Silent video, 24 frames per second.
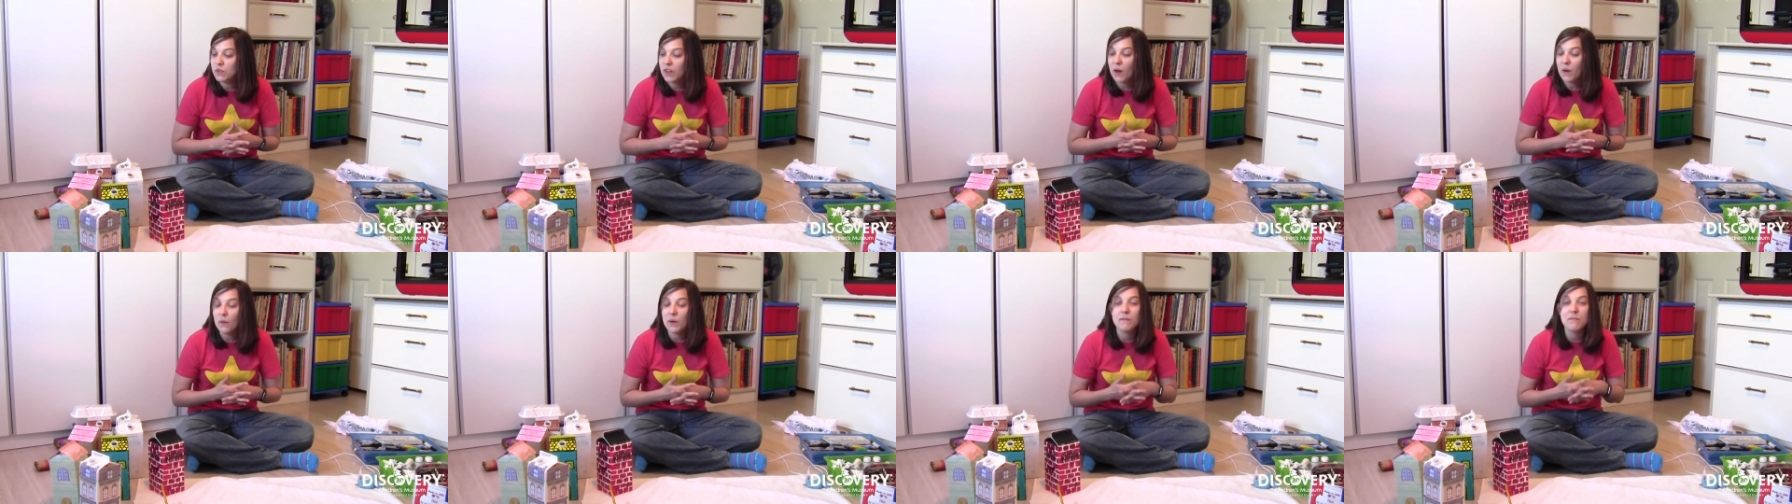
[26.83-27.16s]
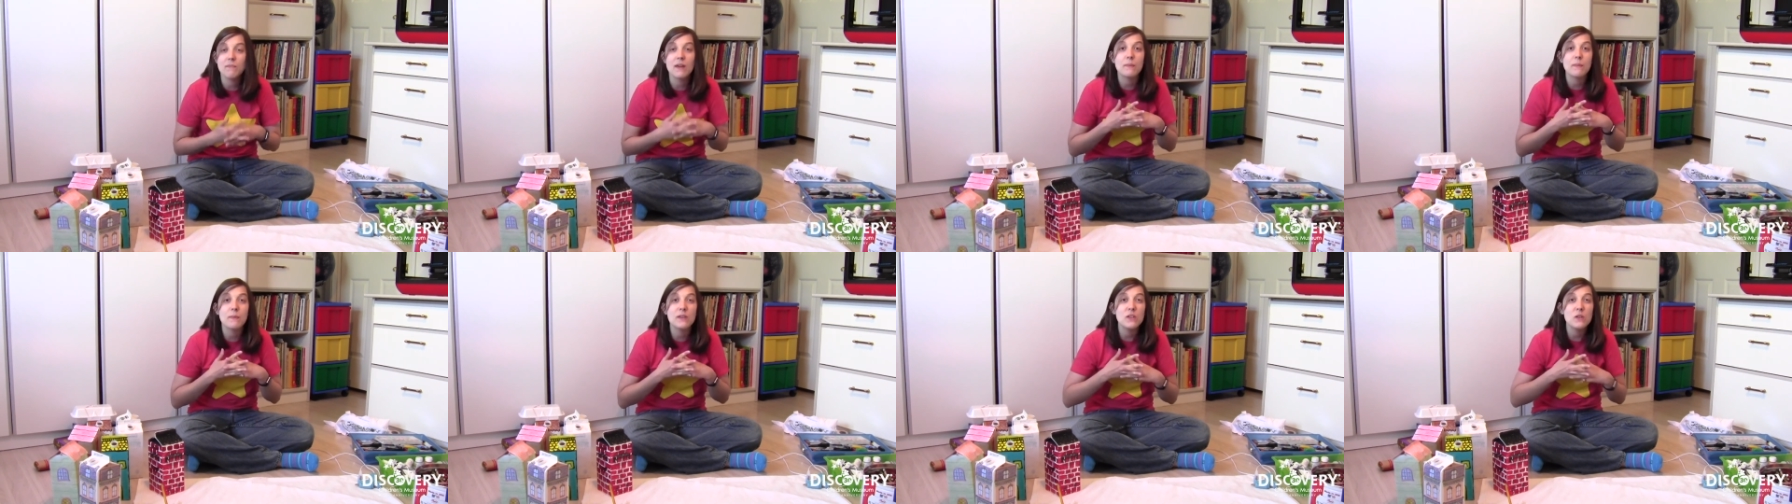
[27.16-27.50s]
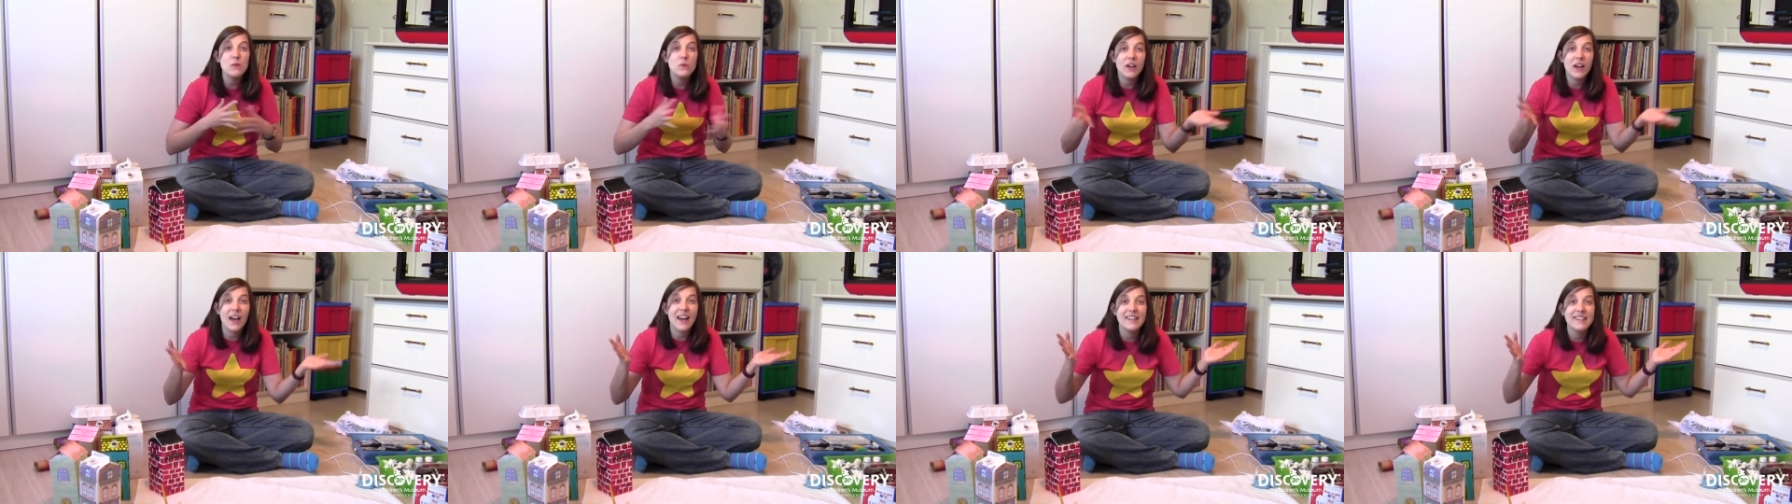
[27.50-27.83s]
that way maybe
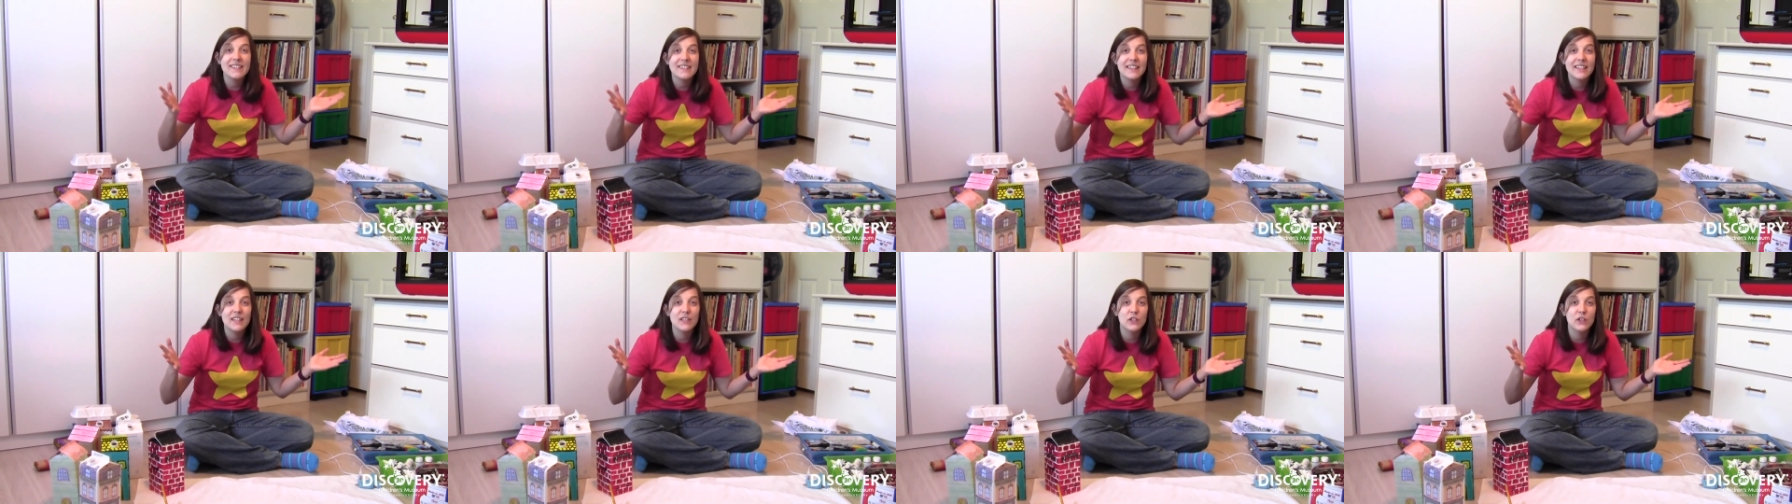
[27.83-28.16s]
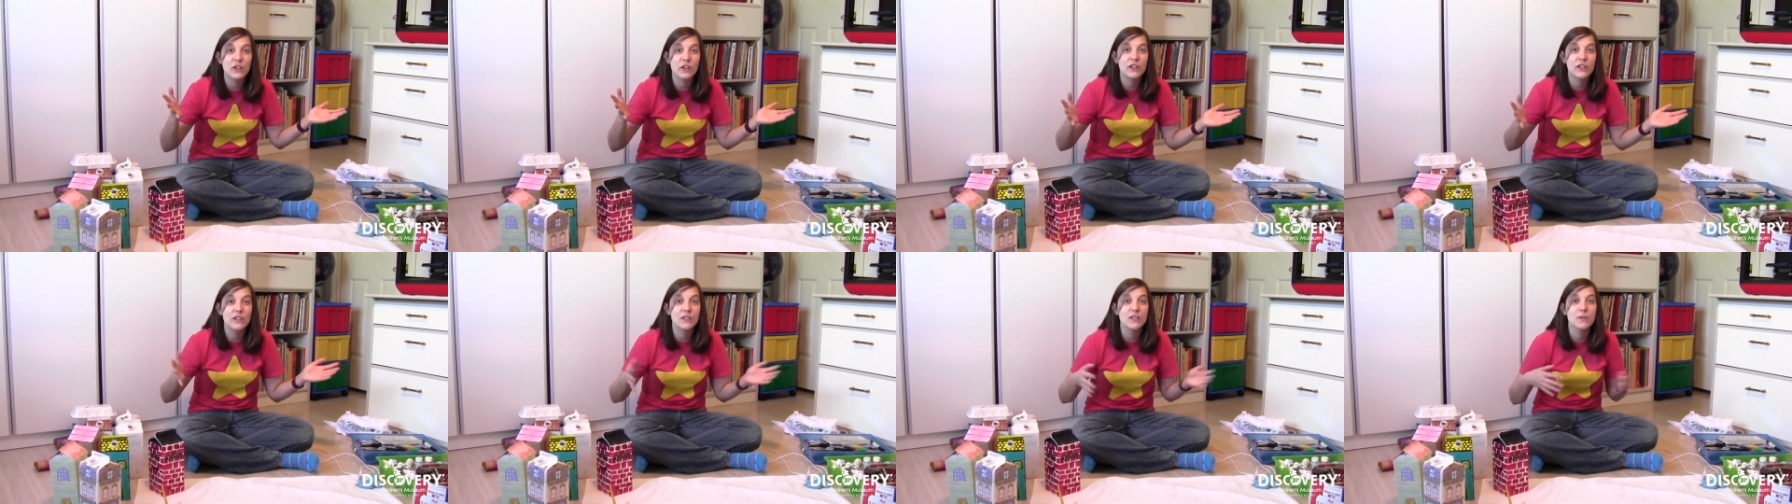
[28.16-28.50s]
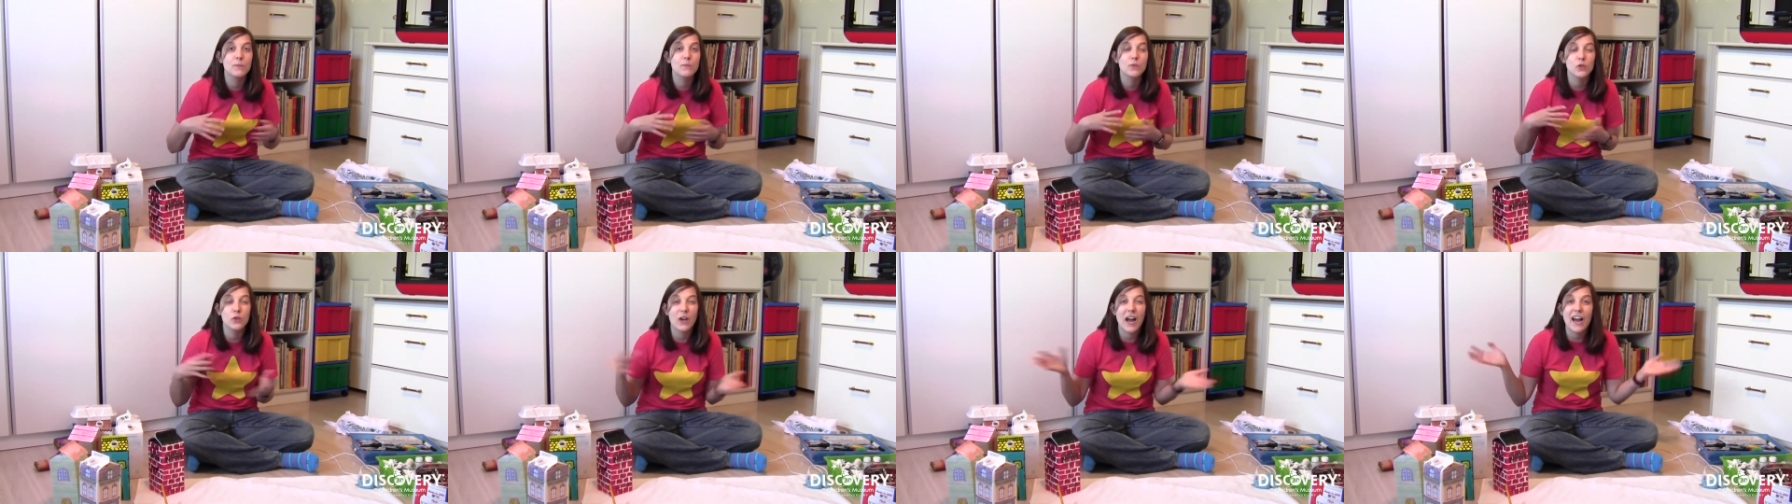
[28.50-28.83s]
you guys can turn
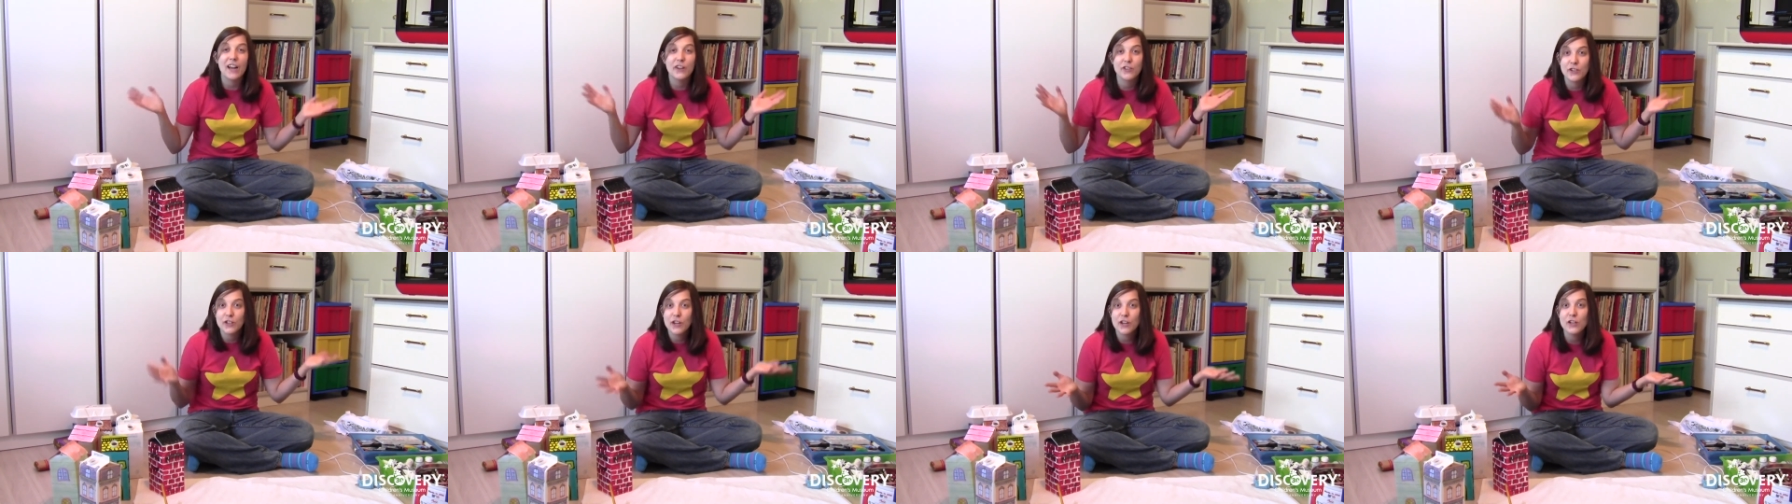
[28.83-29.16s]
some trash